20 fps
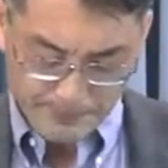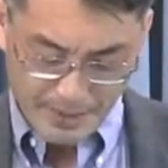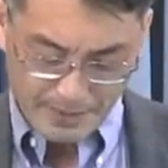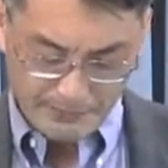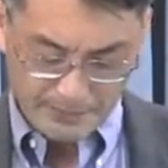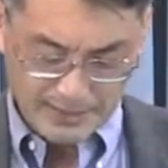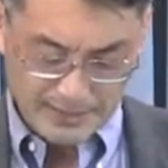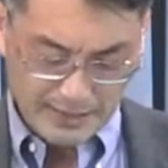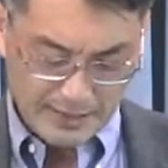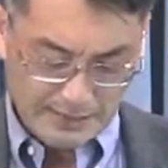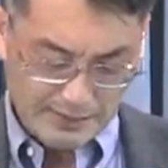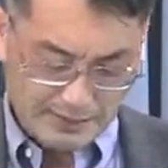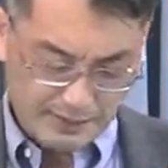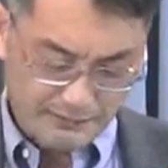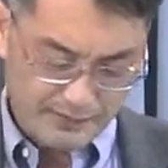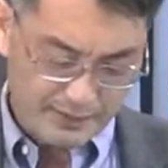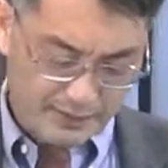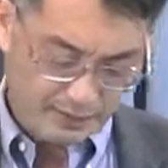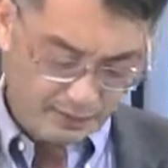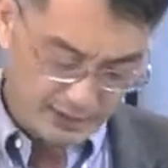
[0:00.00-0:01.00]
and when he had
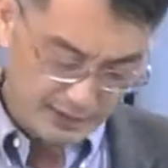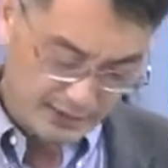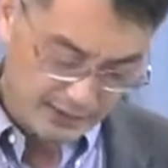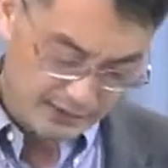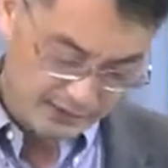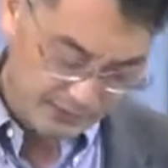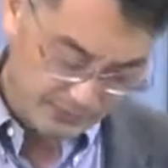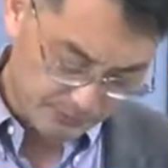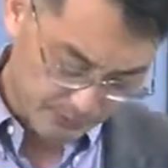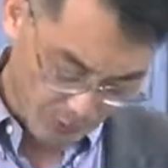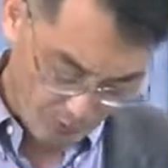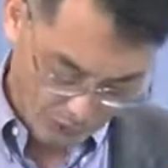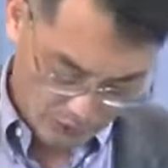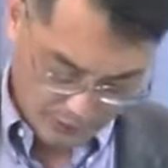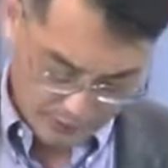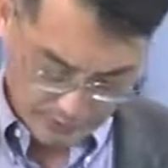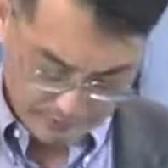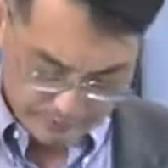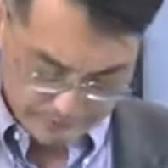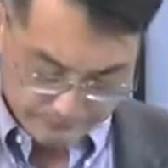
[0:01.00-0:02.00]
given thanks, he broke
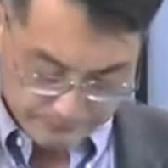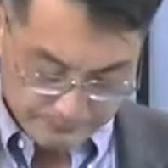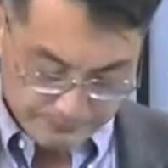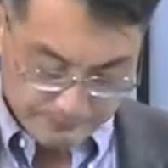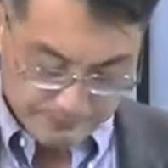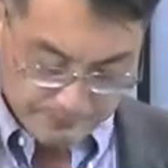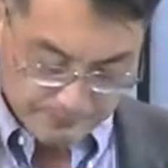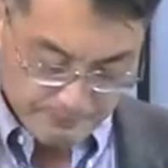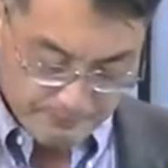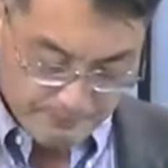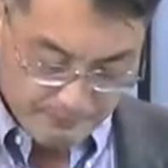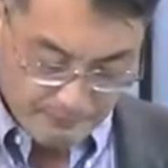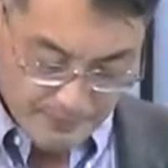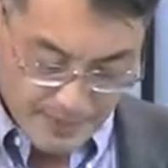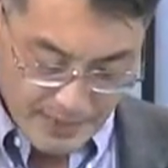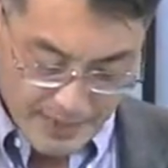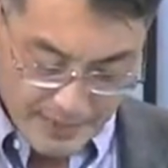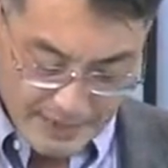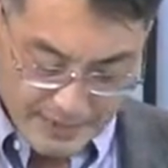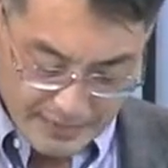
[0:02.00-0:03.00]
it.
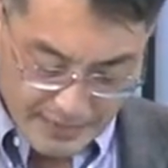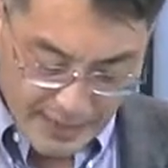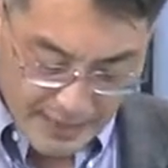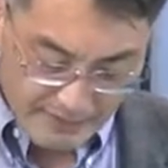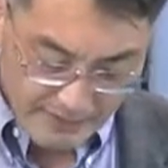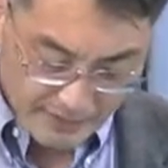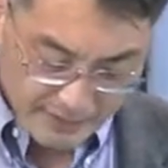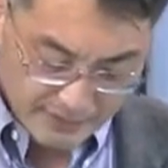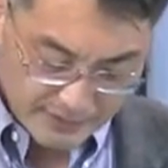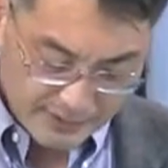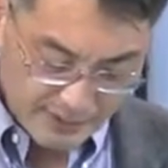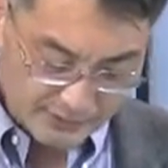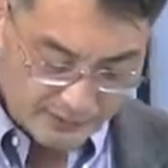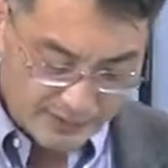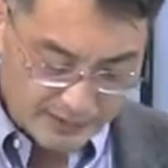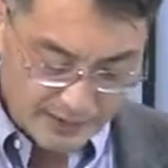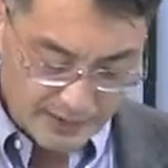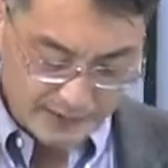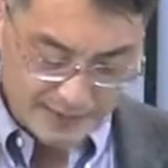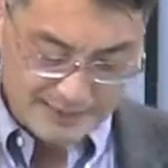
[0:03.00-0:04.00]
And he gave it to them,
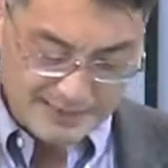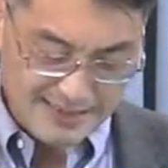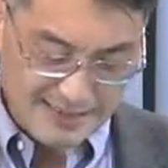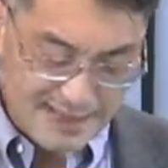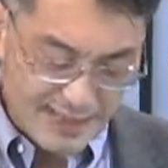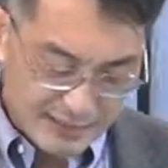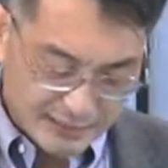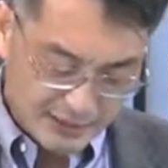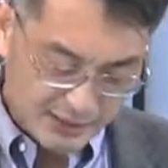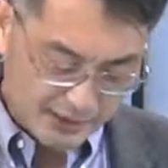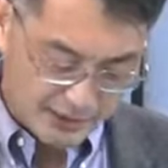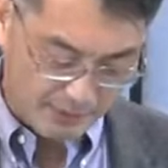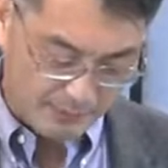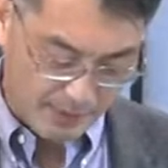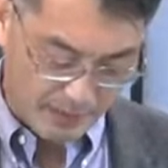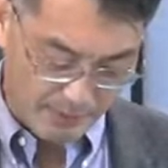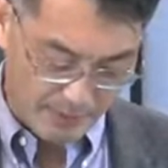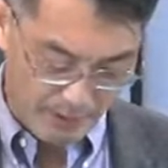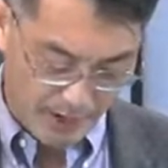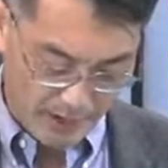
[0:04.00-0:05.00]
saying, This is
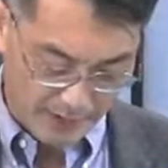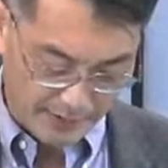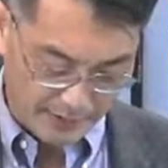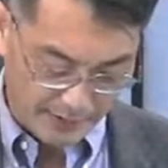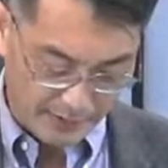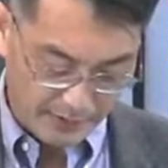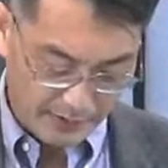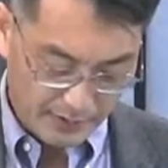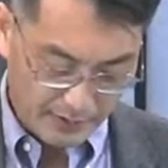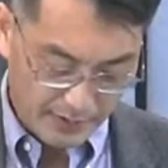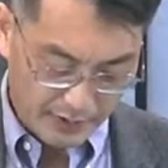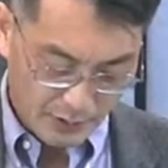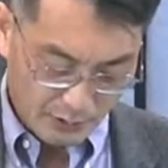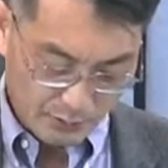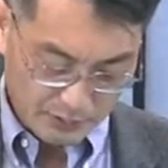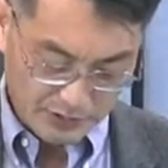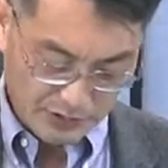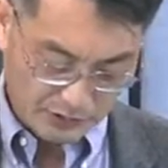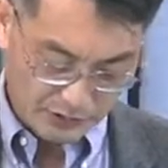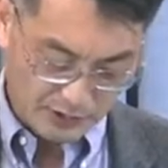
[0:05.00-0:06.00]
my body,
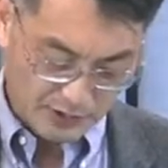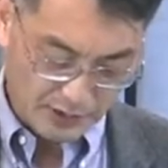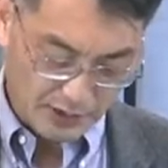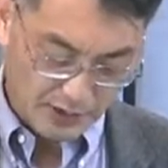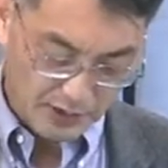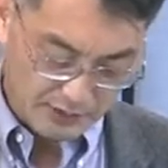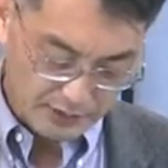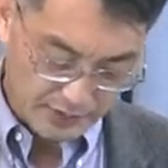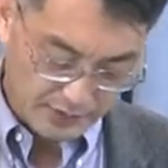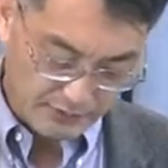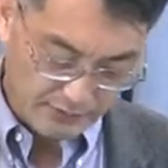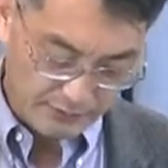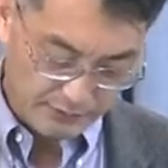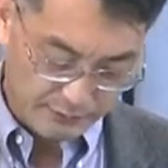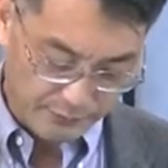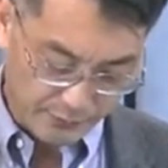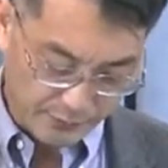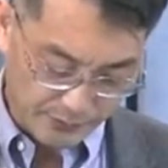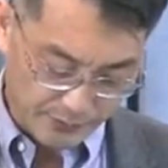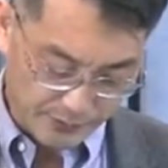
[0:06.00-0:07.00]
which is given
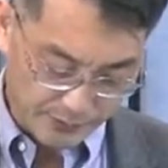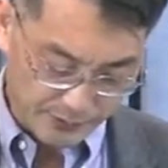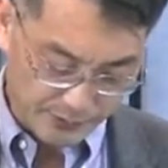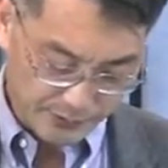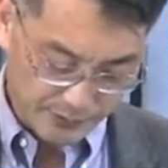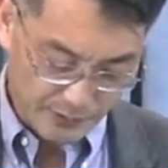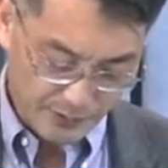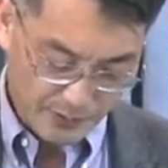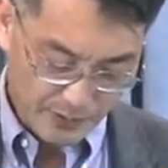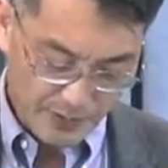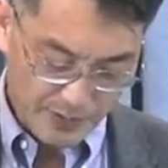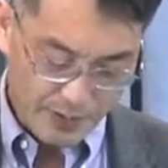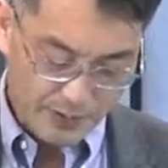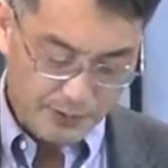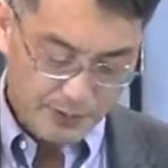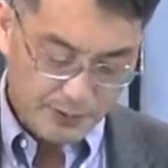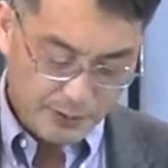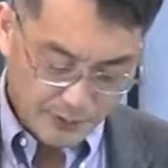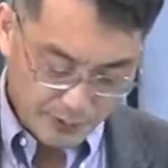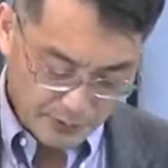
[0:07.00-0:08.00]
for you.
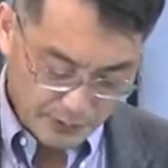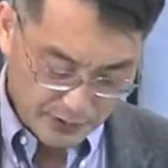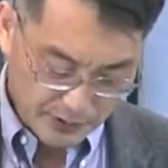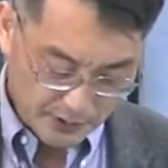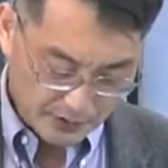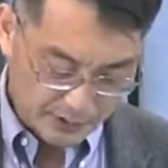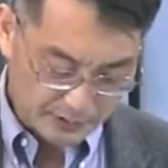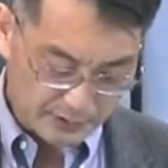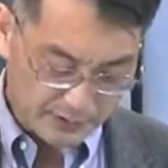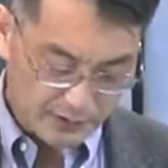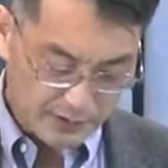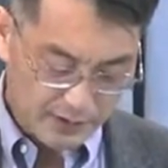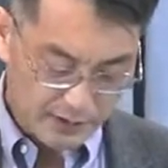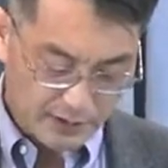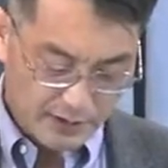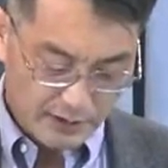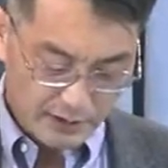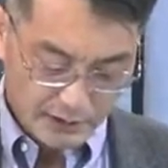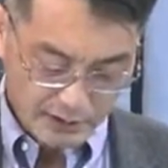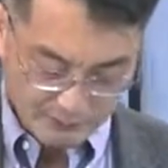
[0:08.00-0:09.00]
Do this
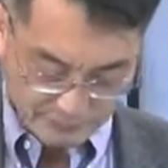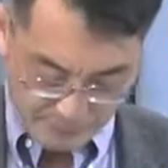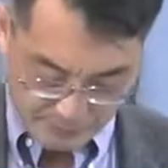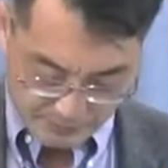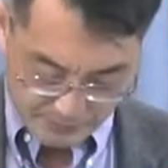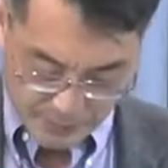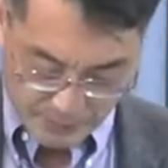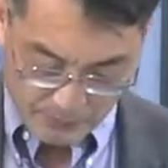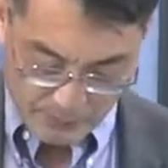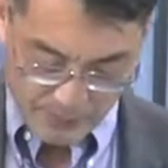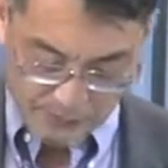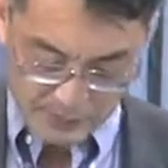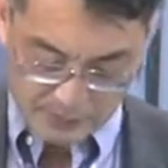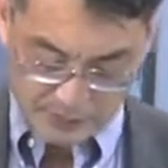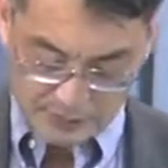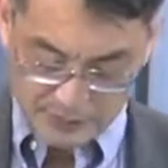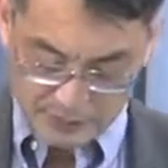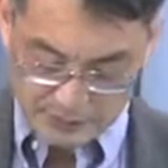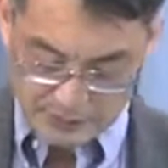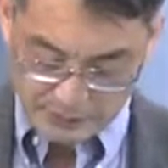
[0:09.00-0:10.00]
in
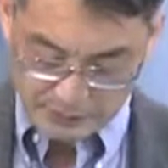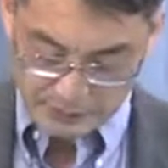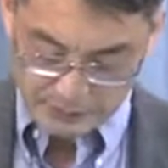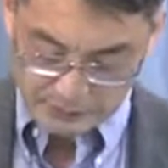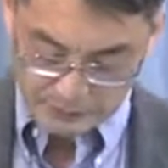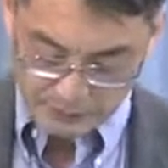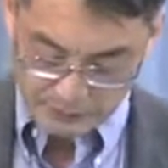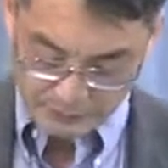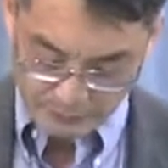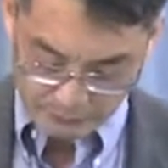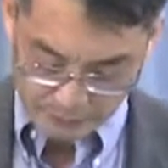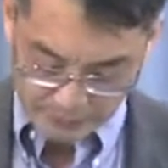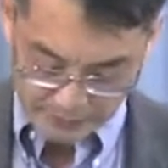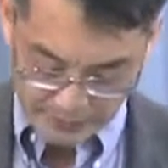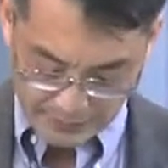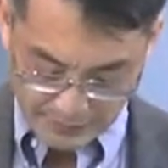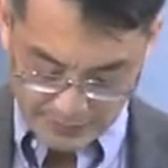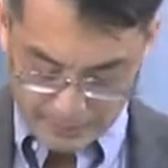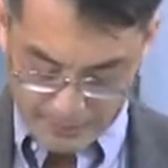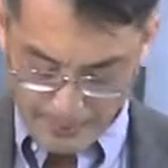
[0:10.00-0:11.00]
remembrance of
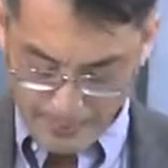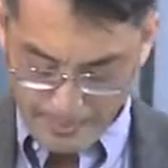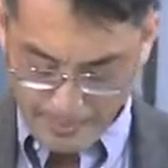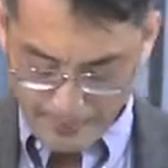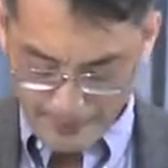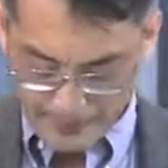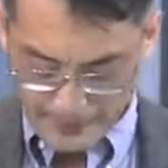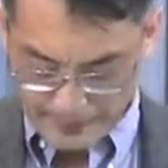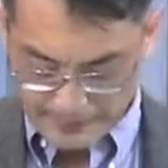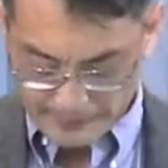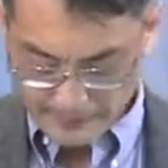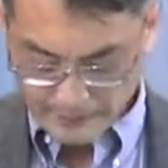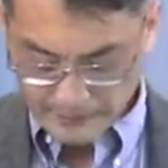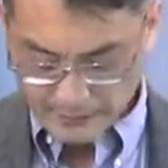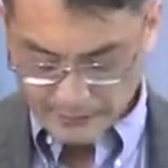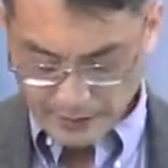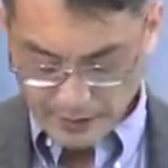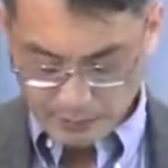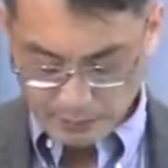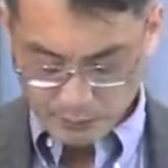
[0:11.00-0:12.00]
me. And the
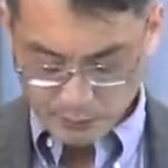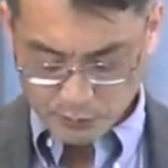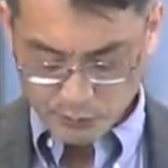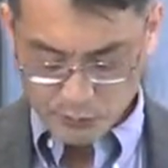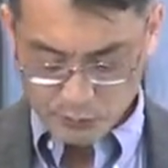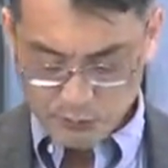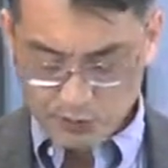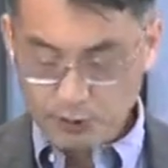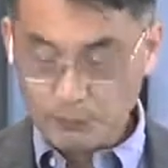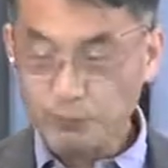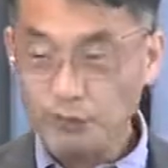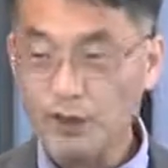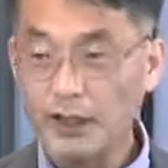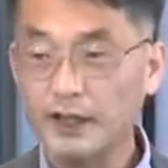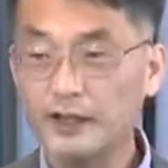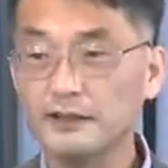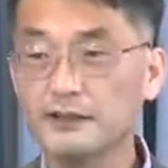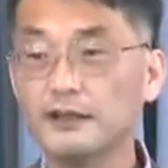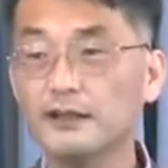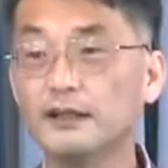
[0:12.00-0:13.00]
disciples took the
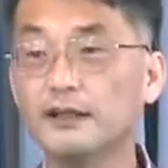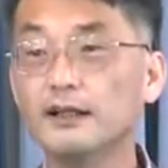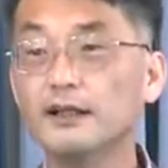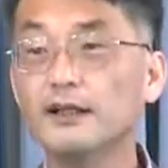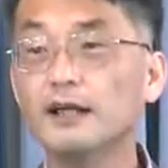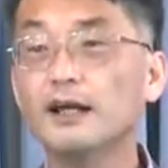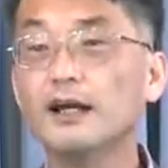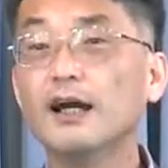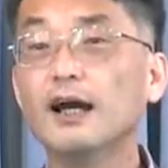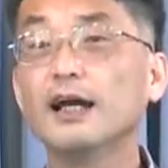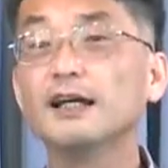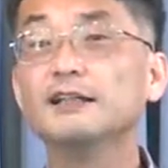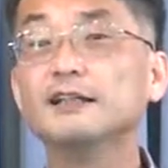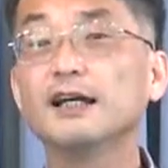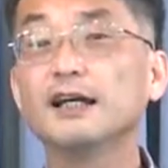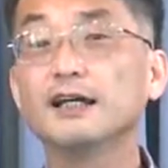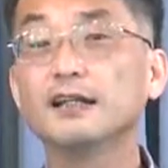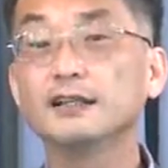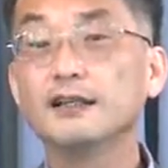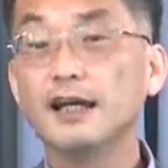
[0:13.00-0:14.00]
bread and
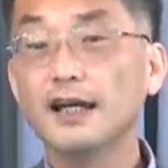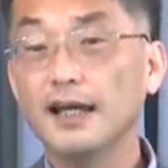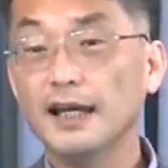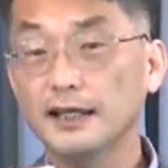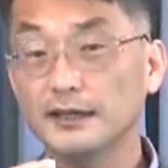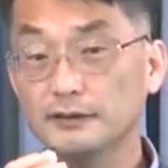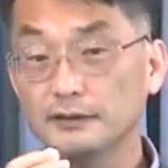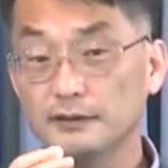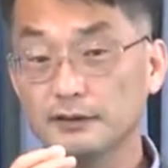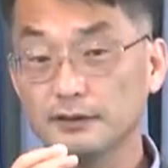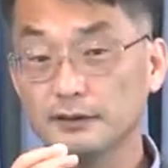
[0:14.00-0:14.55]
they ate